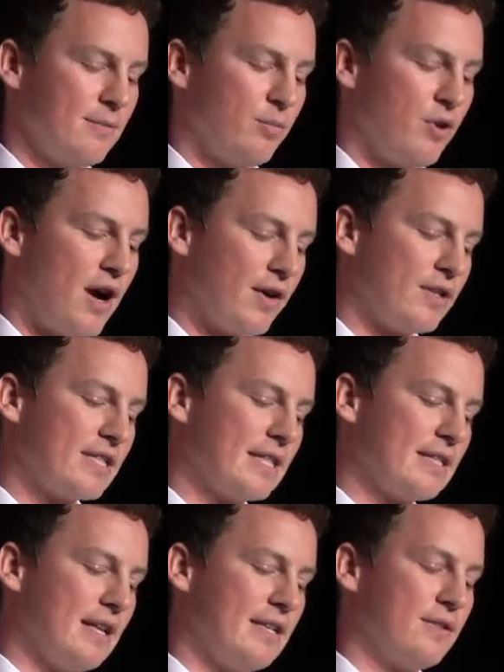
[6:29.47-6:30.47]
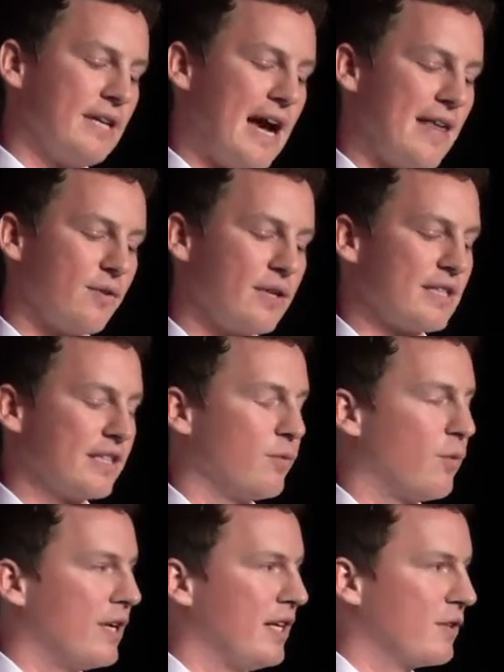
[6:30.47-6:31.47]
Progress that has led to gatherings like the
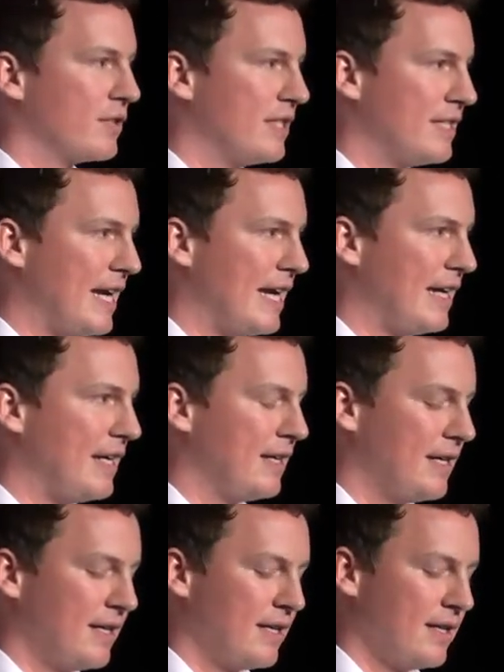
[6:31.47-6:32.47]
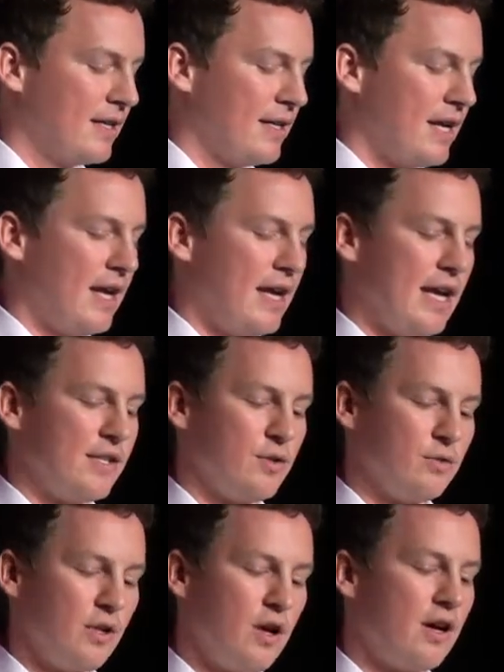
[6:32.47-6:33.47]
one here today and
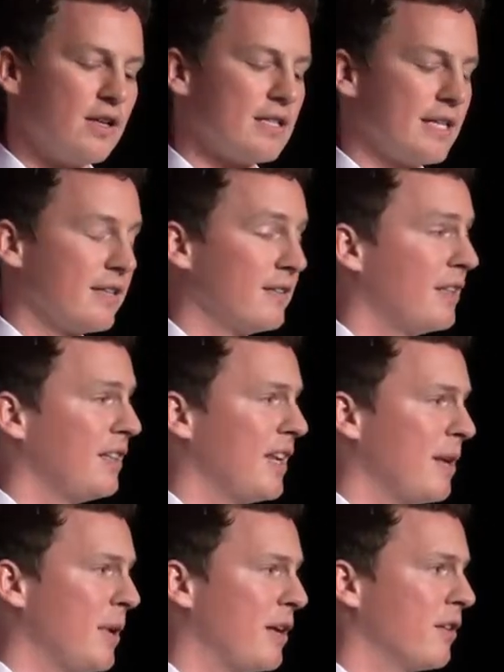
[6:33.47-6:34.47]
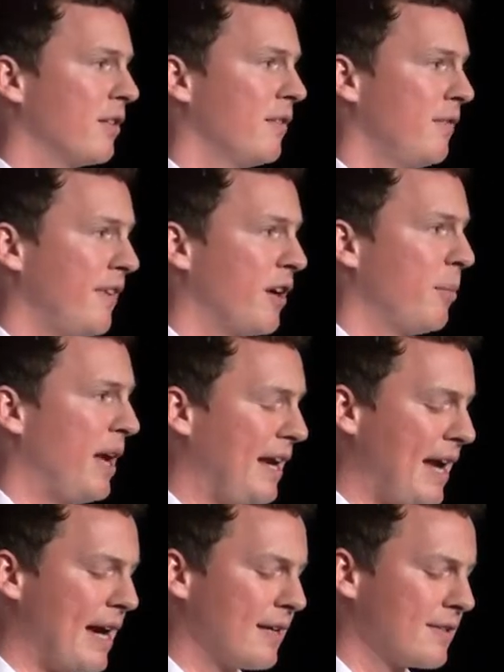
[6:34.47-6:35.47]
to laws like the Lilly Ledbetter Fair
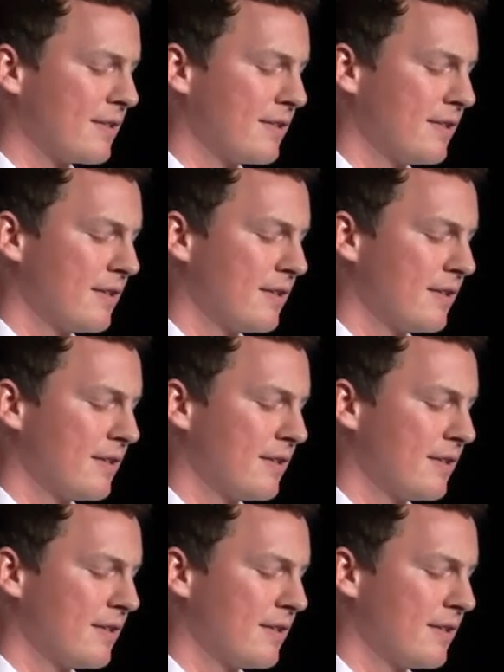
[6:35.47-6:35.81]
Pay Act.